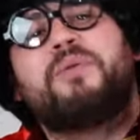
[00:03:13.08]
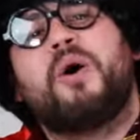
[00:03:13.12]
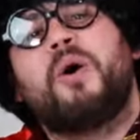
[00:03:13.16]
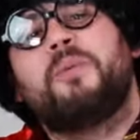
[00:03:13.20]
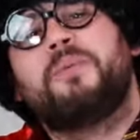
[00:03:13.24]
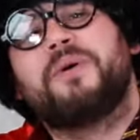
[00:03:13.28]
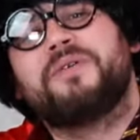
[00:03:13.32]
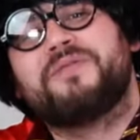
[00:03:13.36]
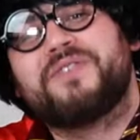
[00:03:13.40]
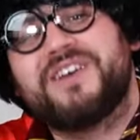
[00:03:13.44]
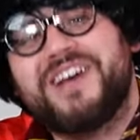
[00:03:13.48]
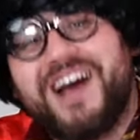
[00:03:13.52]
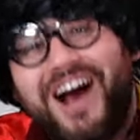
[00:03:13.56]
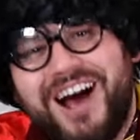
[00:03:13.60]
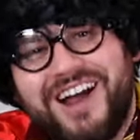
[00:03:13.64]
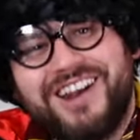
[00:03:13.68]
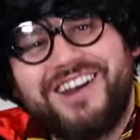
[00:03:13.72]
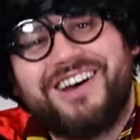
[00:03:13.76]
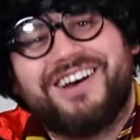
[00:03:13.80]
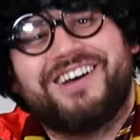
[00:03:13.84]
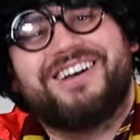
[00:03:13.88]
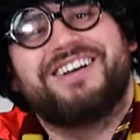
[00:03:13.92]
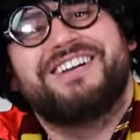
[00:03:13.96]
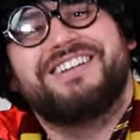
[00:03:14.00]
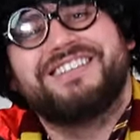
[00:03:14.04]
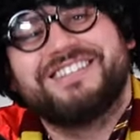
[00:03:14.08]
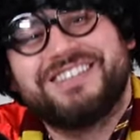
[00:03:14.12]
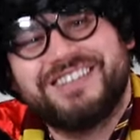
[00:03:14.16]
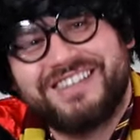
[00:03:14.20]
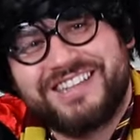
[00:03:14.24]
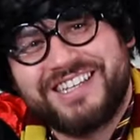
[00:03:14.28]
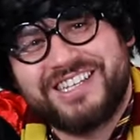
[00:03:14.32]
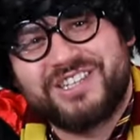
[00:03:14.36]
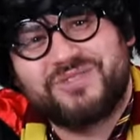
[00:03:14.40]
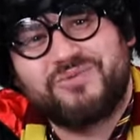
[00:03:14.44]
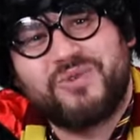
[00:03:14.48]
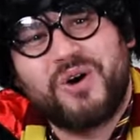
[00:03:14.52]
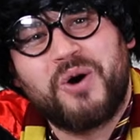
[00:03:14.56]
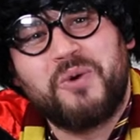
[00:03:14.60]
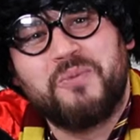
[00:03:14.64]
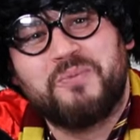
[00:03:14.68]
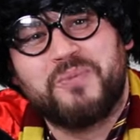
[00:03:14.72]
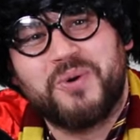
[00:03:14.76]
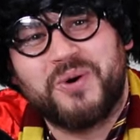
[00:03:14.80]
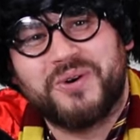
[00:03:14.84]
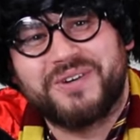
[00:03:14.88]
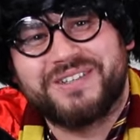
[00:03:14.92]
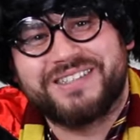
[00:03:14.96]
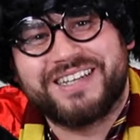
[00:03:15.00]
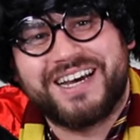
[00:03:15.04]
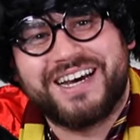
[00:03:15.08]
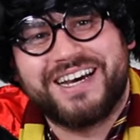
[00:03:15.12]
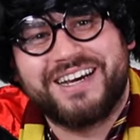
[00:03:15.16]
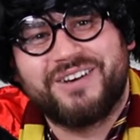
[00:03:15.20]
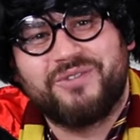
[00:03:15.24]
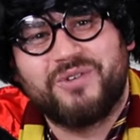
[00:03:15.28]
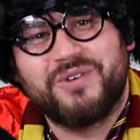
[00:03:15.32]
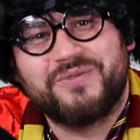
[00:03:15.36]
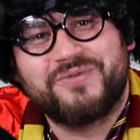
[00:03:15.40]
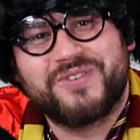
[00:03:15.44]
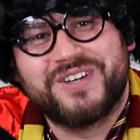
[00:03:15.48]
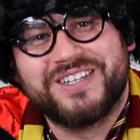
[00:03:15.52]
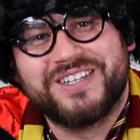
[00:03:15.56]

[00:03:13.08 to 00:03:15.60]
pop of colour to this World Book Day with